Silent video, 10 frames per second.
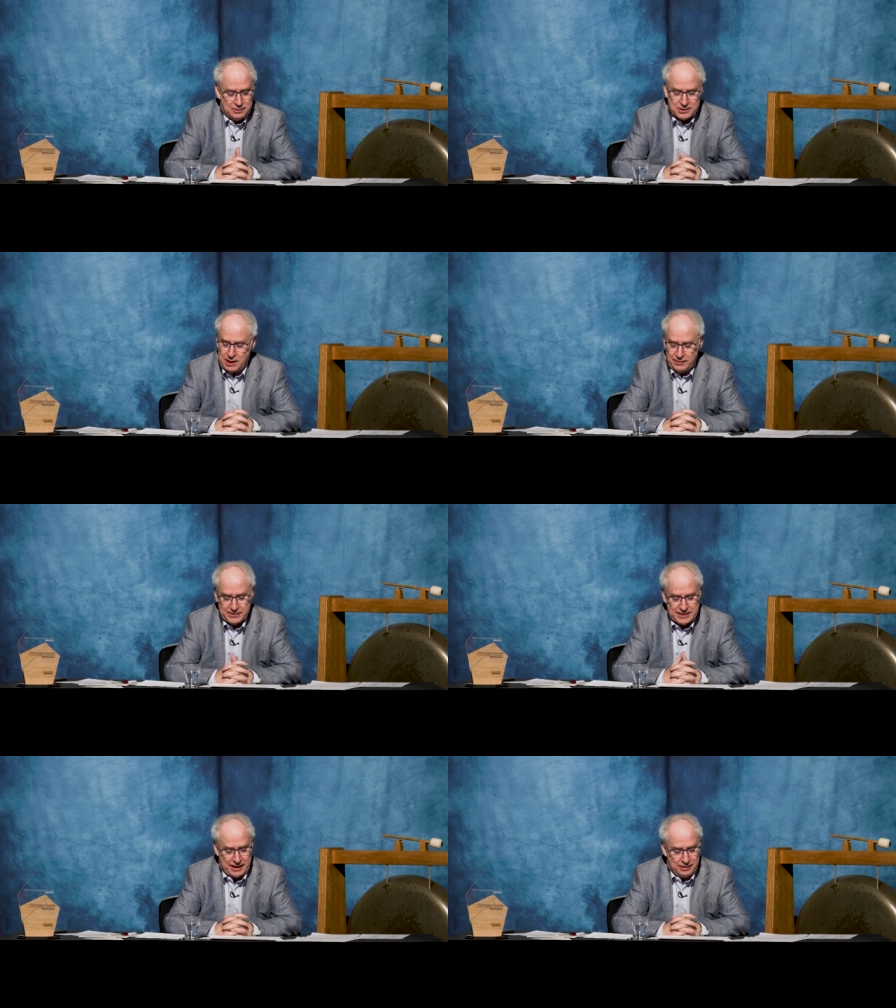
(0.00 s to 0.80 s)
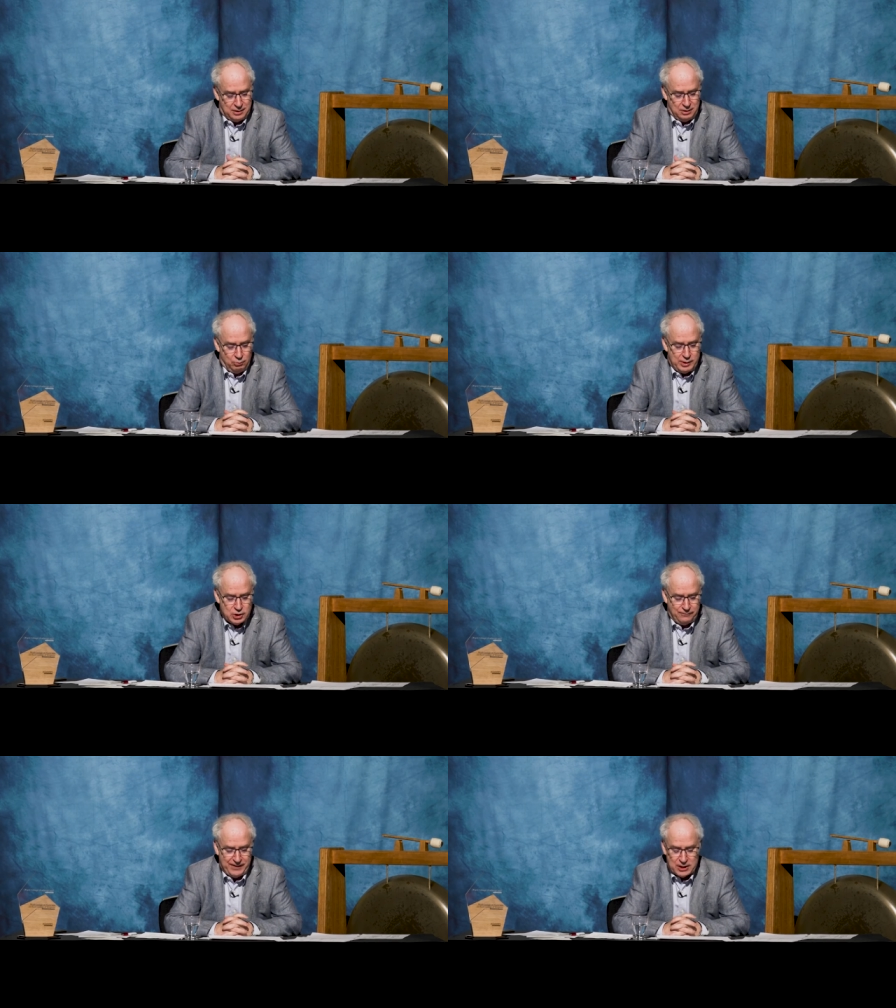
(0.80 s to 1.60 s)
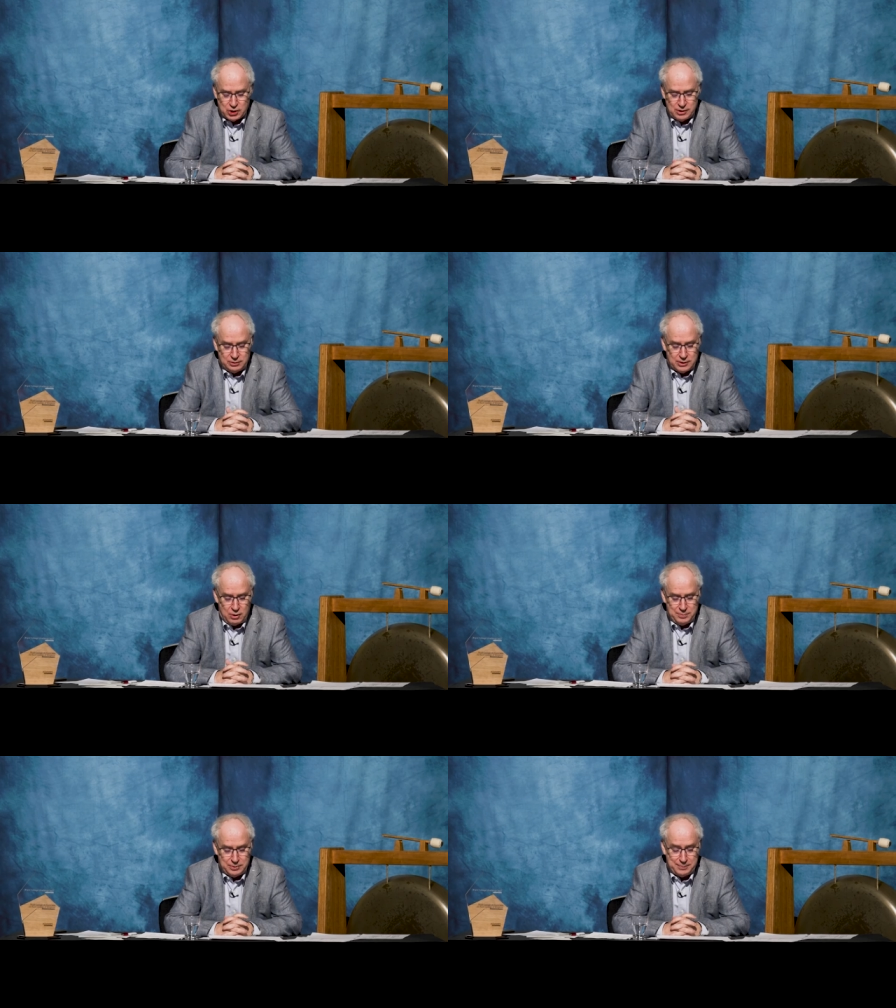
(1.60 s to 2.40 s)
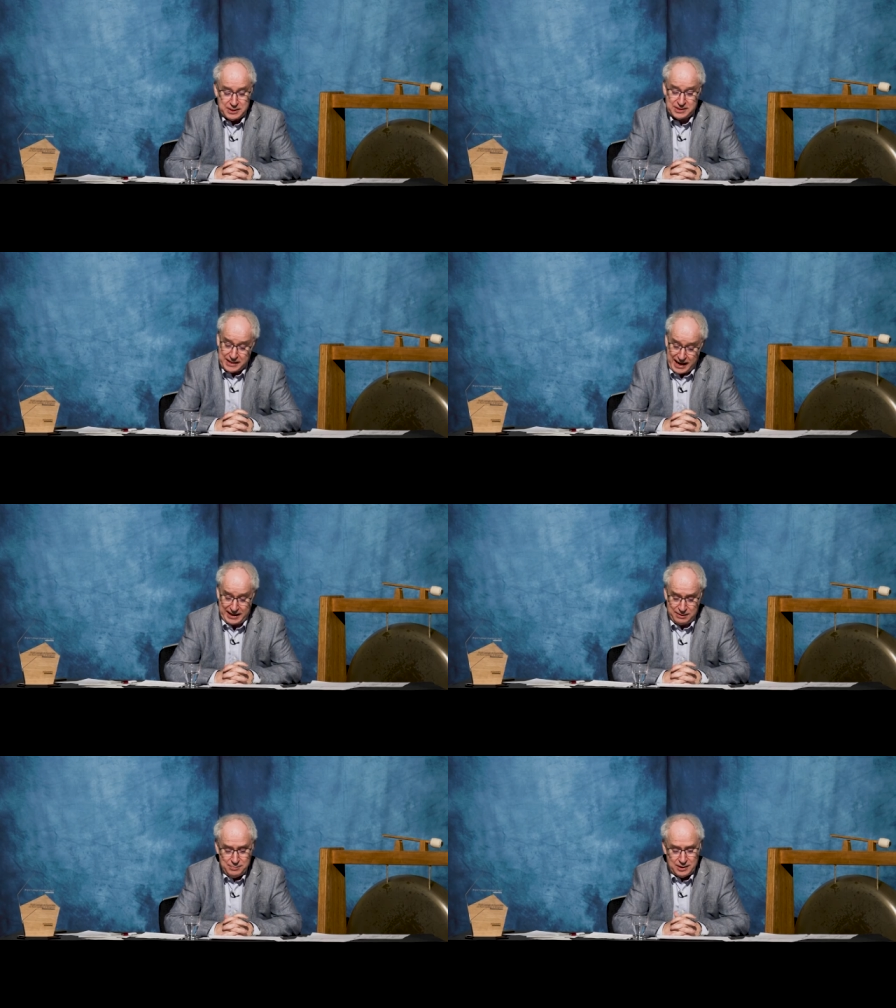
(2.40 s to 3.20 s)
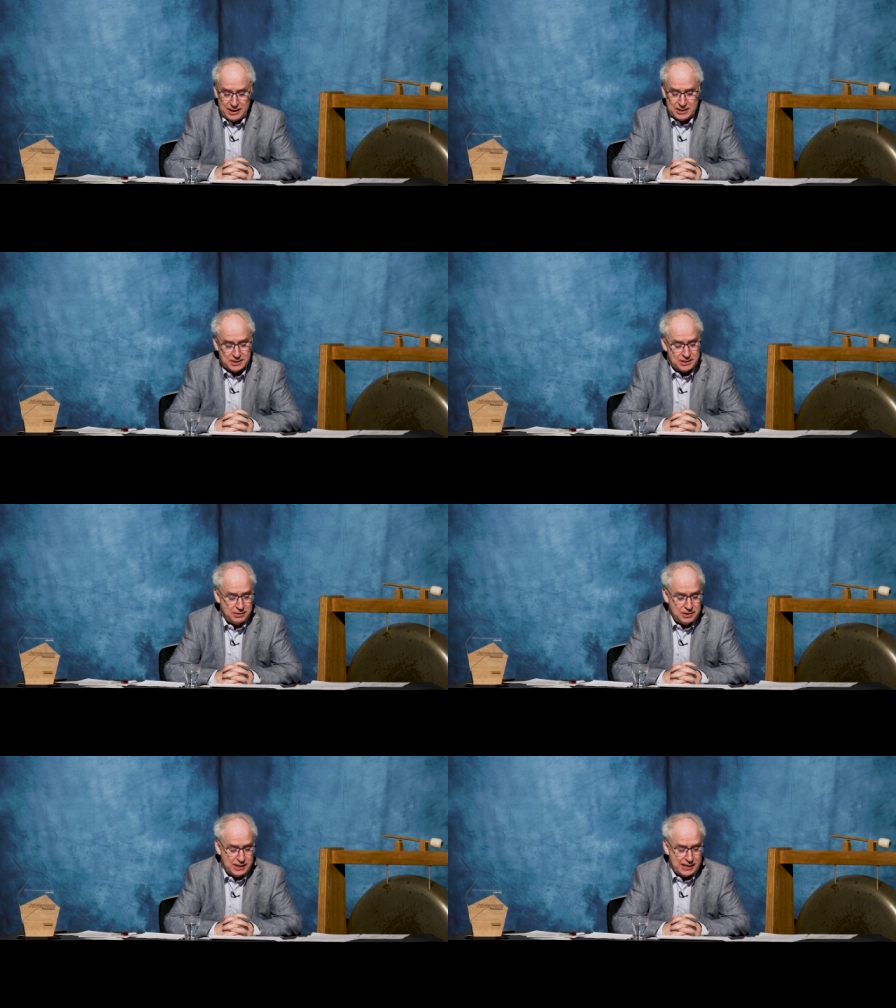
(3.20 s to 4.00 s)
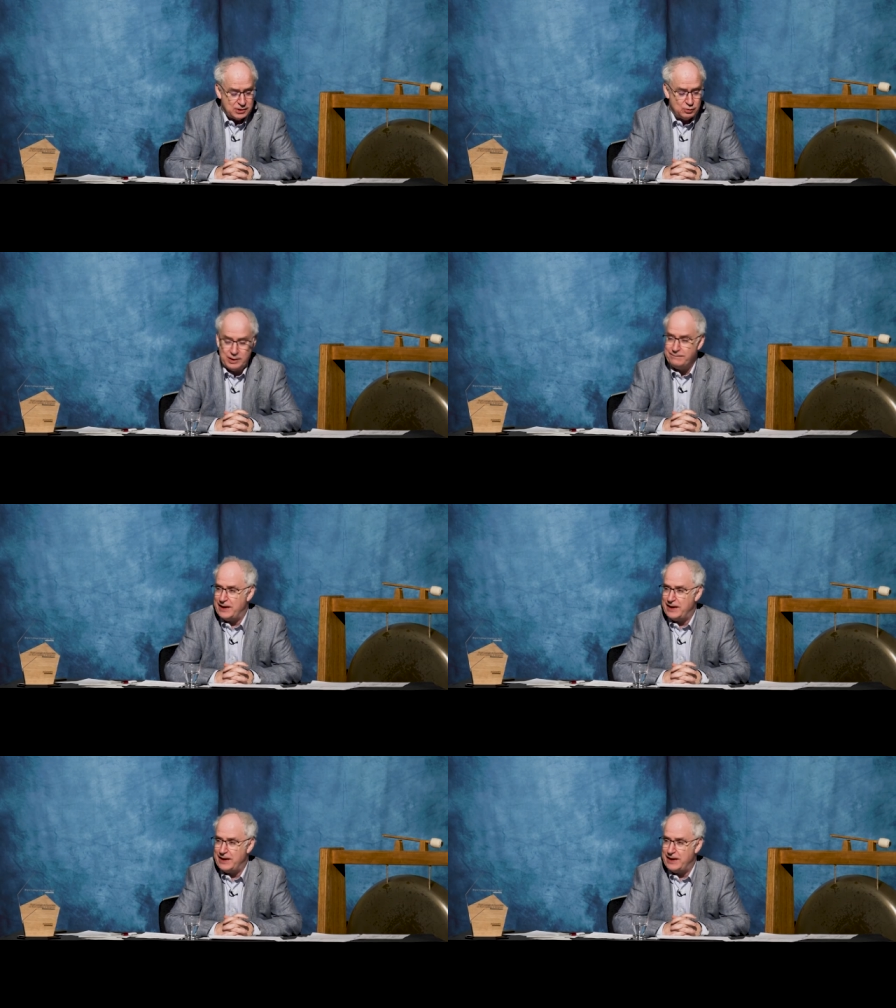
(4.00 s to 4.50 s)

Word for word: Start of a 10. Which fictional nobleman's name is associated with